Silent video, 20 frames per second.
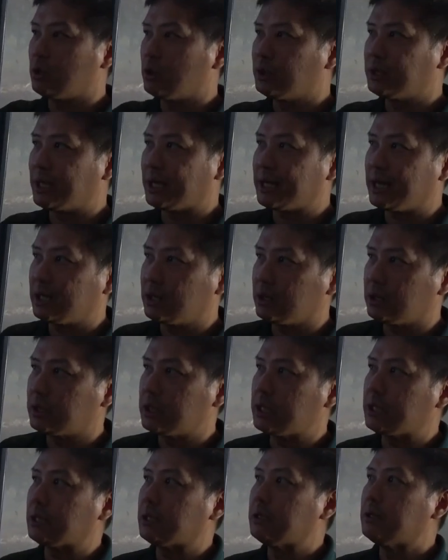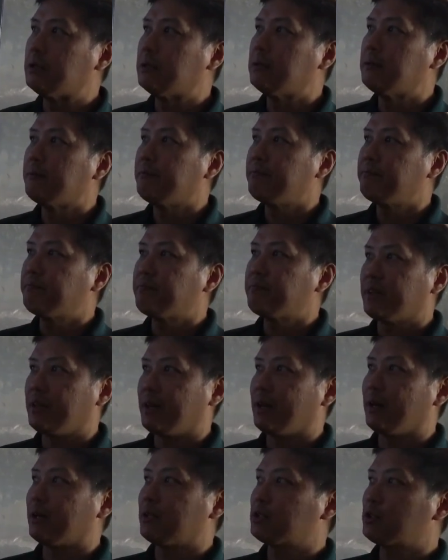You know that kind of thing. Yeah.
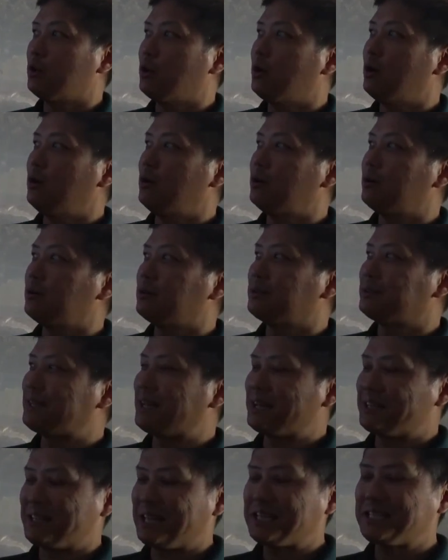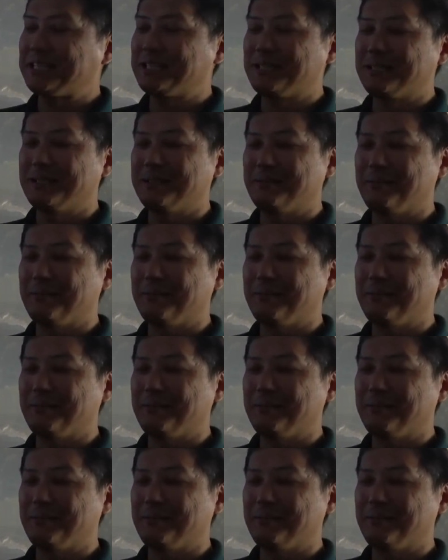Yeah. So that that's.